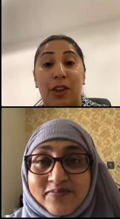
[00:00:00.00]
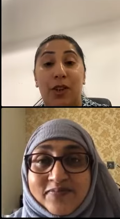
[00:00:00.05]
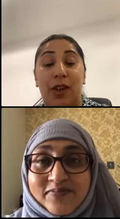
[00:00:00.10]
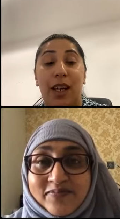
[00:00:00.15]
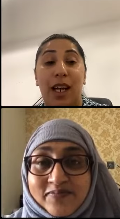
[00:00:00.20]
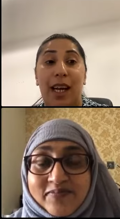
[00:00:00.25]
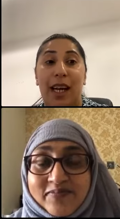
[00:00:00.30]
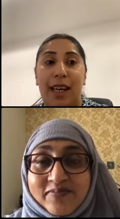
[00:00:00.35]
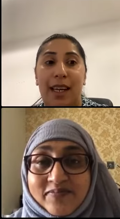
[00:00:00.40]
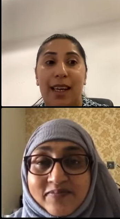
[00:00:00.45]
Speaker 1: that
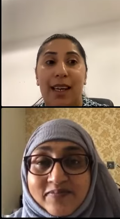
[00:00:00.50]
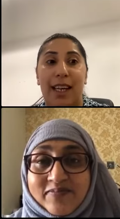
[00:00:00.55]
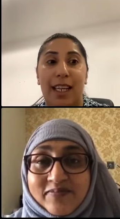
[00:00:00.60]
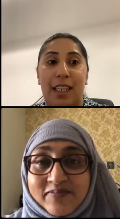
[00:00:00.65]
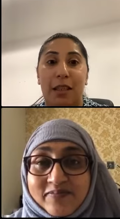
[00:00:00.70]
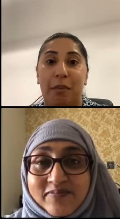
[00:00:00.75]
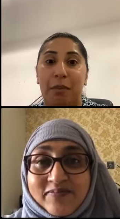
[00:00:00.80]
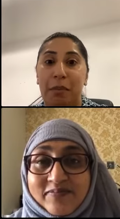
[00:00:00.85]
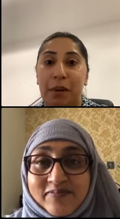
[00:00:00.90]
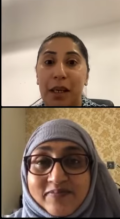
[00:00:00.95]
to light and
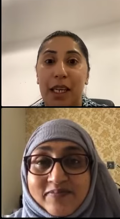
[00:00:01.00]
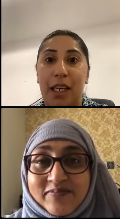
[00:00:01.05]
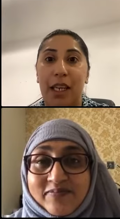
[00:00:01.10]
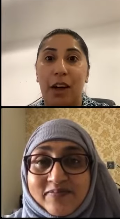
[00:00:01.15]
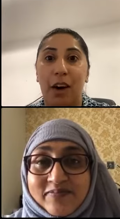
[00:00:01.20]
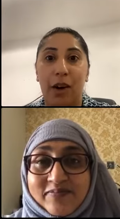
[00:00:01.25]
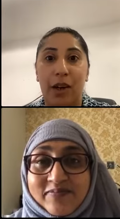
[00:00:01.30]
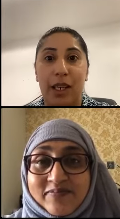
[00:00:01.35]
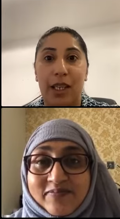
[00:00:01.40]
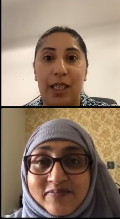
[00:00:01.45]
let's
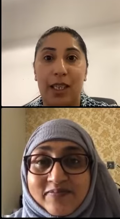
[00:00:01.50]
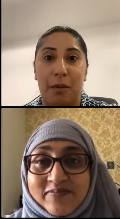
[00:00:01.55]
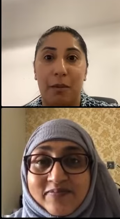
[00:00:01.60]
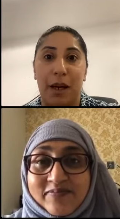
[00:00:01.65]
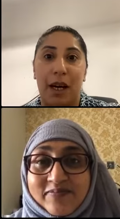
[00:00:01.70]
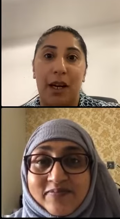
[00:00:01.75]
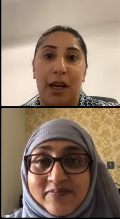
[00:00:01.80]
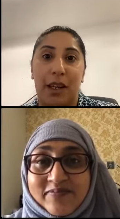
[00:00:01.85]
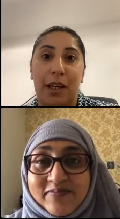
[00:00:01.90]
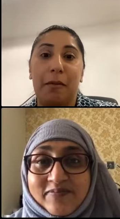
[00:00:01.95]
be honest
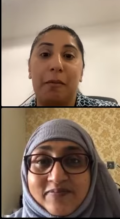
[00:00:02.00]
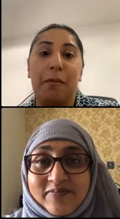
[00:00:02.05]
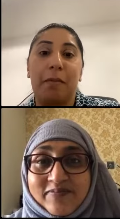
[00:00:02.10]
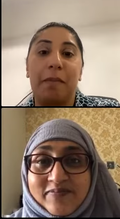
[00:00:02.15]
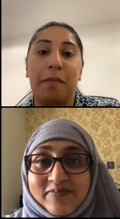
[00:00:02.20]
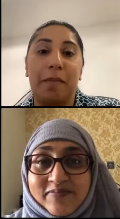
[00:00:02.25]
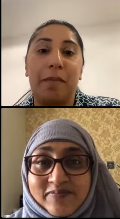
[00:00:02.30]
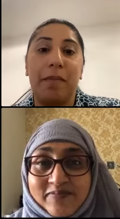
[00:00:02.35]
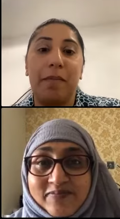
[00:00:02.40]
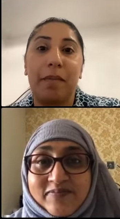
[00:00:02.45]
about it.
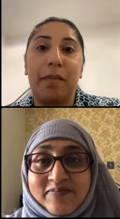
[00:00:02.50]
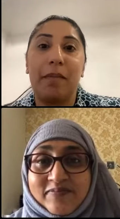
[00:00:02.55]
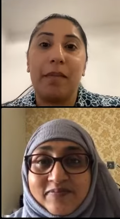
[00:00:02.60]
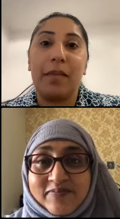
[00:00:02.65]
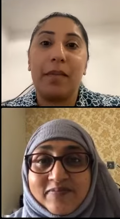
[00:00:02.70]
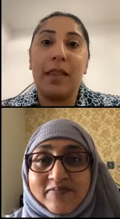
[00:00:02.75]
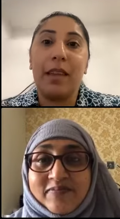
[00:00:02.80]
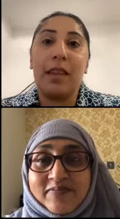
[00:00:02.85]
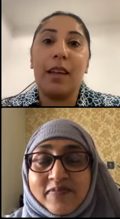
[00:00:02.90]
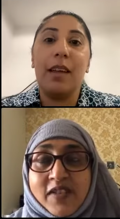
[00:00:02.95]

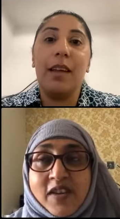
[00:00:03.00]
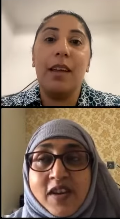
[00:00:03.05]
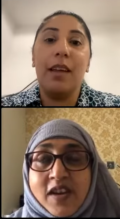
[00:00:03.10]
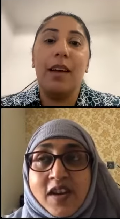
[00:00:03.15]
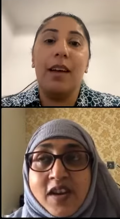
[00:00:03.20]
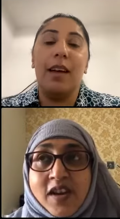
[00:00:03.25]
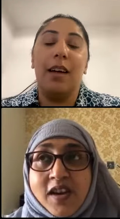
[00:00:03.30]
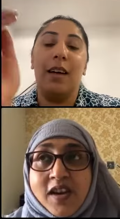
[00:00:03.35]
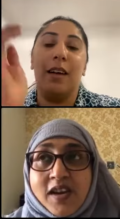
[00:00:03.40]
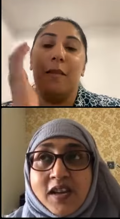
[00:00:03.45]

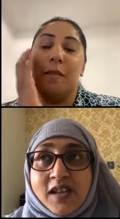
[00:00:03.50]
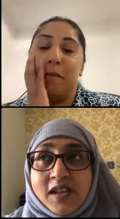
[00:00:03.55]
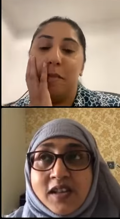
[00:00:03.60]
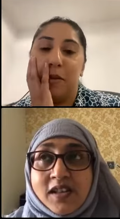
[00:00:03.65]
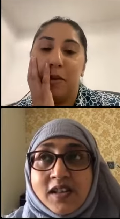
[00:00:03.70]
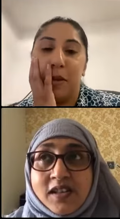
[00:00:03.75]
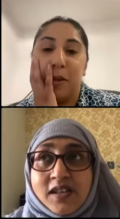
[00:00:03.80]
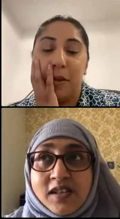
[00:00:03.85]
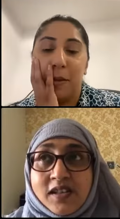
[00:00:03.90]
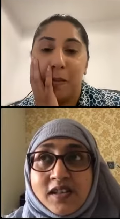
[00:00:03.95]
Um,
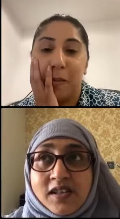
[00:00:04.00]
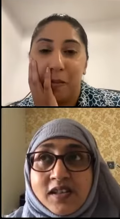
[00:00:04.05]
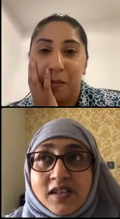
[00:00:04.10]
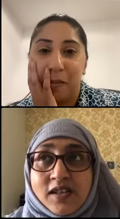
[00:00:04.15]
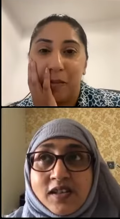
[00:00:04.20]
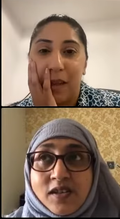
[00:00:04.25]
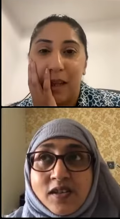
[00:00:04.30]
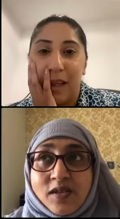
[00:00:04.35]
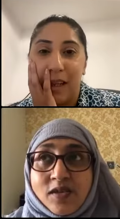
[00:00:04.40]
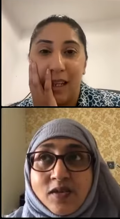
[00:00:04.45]
so.
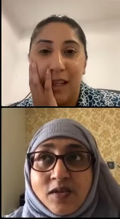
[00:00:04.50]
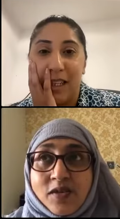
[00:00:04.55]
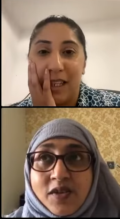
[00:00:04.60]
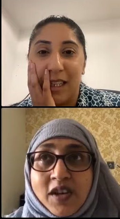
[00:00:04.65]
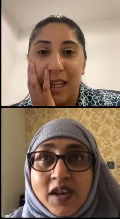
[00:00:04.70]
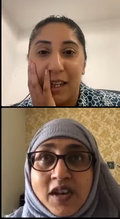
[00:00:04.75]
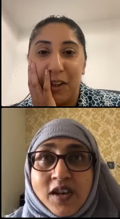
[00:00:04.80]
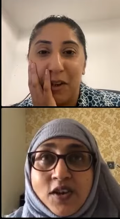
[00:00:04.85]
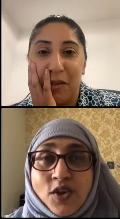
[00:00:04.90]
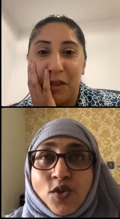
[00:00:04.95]
Uh,
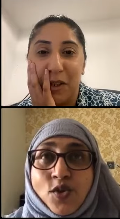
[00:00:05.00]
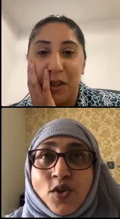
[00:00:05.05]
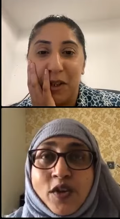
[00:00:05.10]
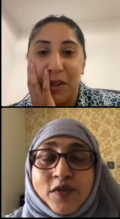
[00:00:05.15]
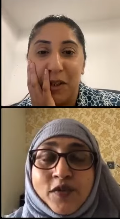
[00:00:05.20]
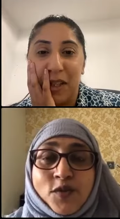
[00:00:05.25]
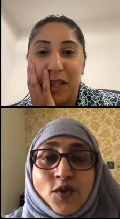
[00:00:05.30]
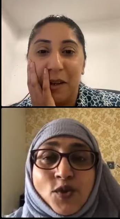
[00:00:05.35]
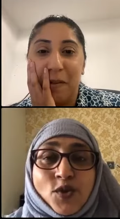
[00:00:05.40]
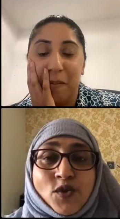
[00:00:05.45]
just yeah, you
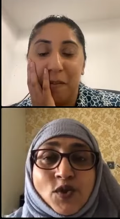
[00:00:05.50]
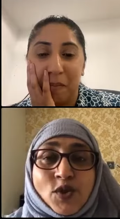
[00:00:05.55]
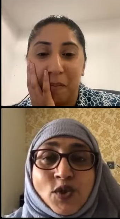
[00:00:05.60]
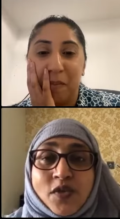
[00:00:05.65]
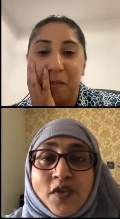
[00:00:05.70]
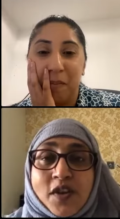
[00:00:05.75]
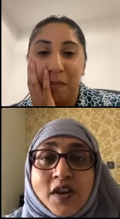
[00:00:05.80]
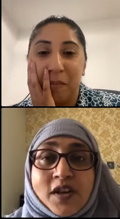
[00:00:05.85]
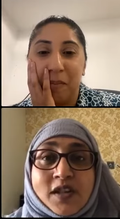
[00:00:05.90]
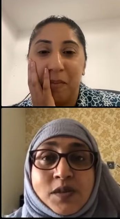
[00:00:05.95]
have you
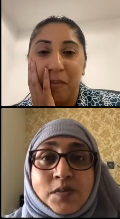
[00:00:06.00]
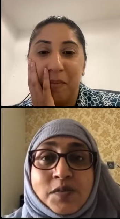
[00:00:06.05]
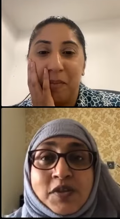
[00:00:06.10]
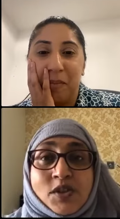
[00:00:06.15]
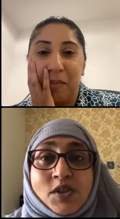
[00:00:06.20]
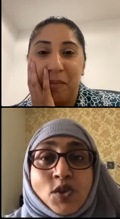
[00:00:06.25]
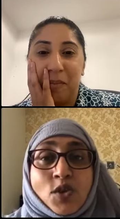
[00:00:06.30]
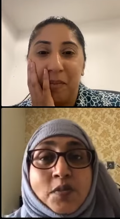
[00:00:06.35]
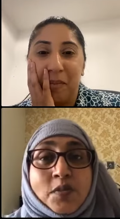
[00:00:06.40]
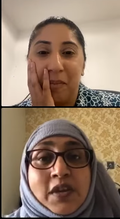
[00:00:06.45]
sort
Speaker 2: of asked me
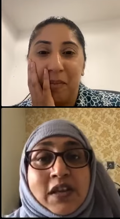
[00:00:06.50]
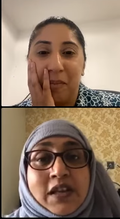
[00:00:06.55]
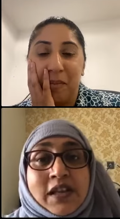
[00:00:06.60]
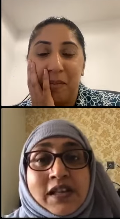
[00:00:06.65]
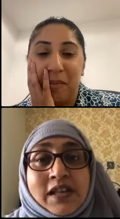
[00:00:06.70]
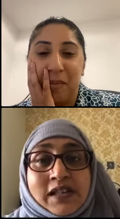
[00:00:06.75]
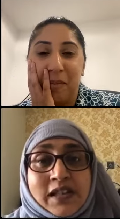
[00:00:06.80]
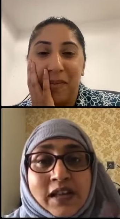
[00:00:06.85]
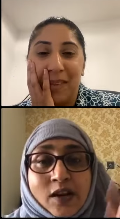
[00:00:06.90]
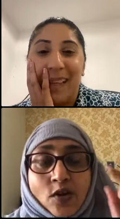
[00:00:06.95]
so many
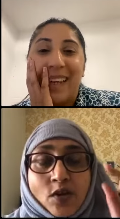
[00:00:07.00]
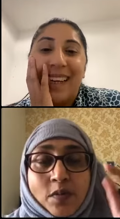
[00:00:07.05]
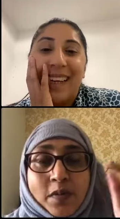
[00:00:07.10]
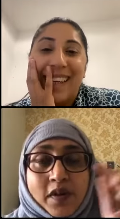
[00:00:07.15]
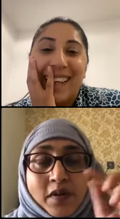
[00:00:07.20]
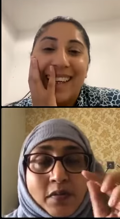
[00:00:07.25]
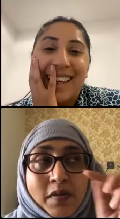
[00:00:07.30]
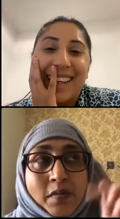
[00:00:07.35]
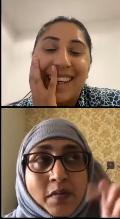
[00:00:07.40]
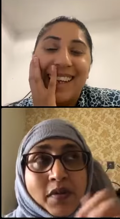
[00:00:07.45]
things, and I hope
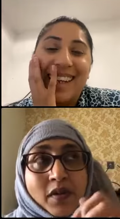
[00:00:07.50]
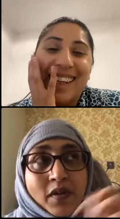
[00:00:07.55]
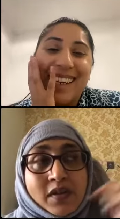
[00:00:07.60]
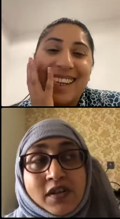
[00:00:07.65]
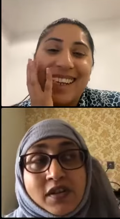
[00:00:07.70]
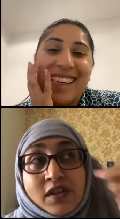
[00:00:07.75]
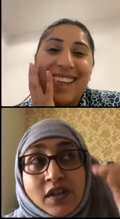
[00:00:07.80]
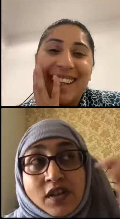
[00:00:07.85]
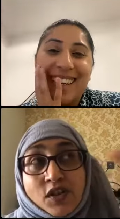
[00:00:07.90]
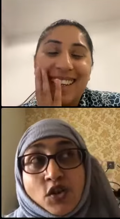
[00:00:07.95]
I remember.
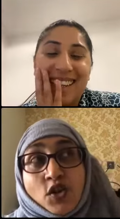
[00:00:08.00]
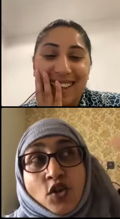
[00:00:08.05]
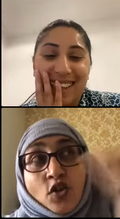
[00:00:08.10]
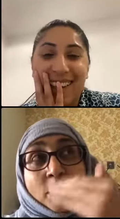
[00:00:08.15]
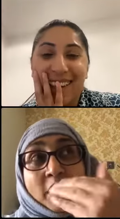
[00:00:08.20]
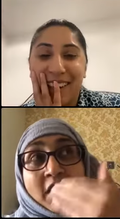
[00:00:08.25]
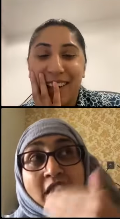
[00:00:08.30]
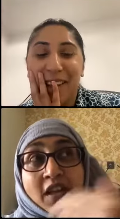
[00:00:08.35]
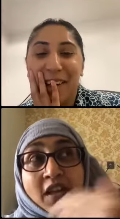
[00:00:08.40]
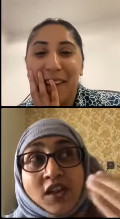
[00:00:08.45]
There's
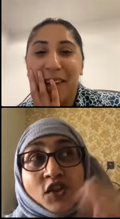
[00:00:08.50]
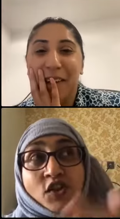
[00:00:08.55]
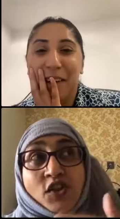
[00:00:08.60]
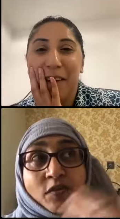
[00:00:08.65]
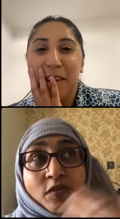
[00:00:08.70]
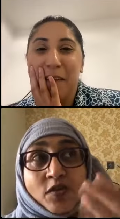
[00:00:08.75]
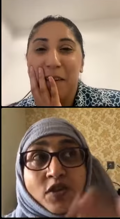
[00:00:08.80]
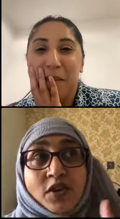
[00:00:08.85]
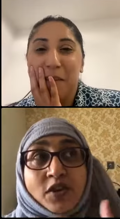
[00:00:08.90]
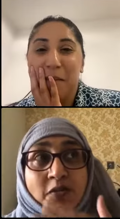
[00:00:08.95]
so many things
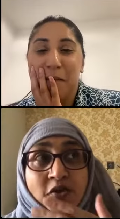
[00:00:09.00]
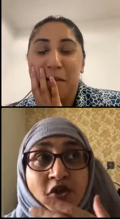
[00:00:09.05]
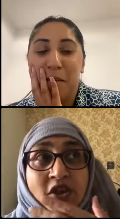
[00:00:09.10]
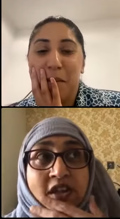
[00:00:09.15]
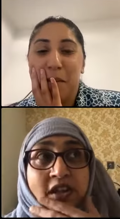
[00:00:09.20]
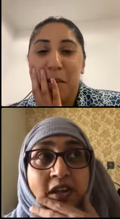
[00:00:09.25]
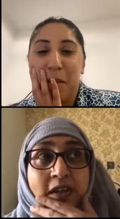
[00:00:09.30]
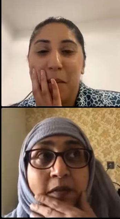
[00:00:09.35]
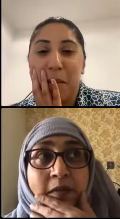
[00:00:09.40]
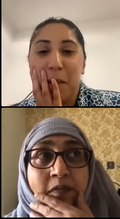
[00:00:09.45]
you brought up,
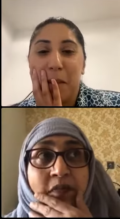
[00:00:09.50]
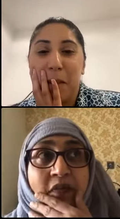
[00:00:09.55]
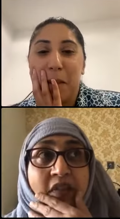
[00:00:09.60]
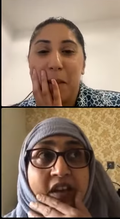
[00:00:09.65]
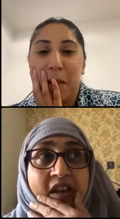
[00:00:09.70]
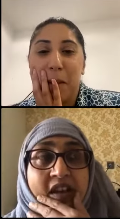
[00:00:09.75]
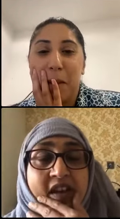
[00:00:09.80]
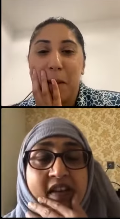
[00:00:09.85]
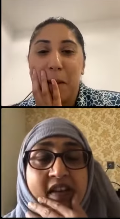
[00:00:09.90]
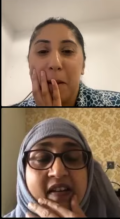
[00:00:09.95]
Shaheena,
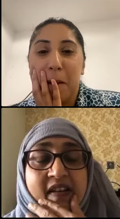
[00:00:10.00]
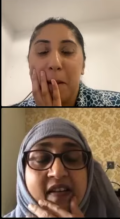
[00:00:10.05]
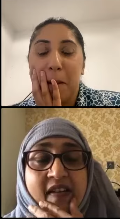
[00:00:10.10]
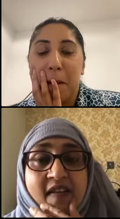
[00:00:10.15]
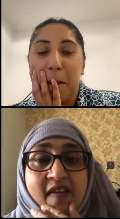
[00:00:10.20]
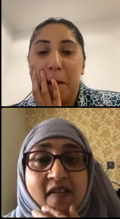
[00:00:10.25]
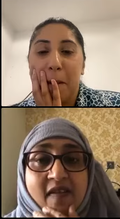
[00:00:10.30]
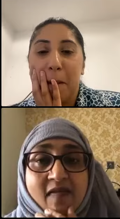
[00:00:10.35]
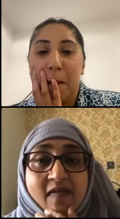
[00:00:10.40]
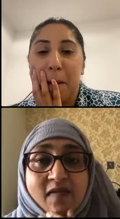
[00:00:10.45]
and
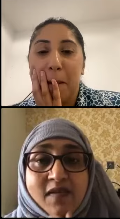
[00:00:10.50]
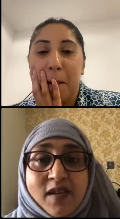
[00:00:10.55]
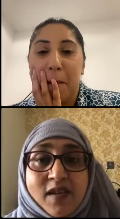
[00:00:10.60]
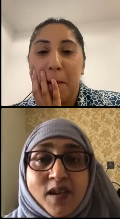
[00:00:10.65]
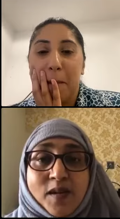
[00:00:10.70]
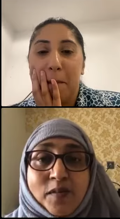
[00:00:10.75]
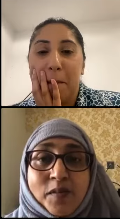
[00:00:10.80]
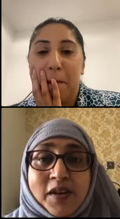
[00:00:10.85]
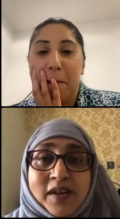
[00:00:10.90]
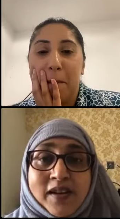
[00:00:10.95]
uh,
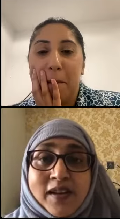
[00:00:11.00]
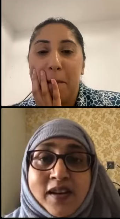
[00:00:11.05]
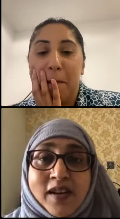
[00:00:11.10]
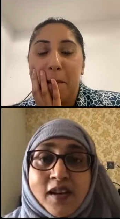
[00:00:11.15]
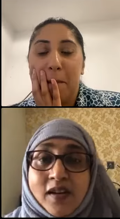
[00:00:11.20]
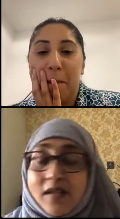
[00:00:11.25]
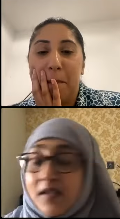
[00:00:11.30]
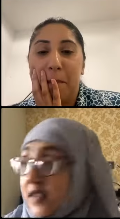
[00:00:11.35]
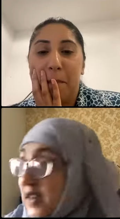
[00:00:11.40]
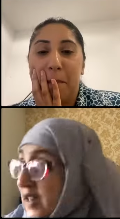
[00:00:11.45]
I mean,
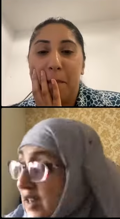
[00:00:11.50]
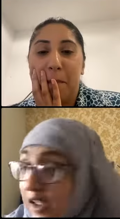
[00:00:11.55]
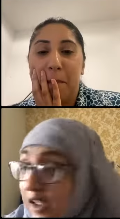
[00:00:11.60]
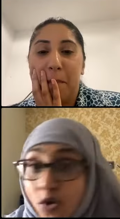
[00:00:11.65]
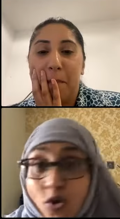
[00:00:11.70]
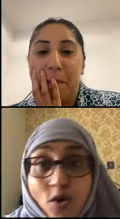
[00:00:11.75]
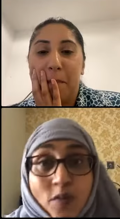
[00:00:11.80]
really,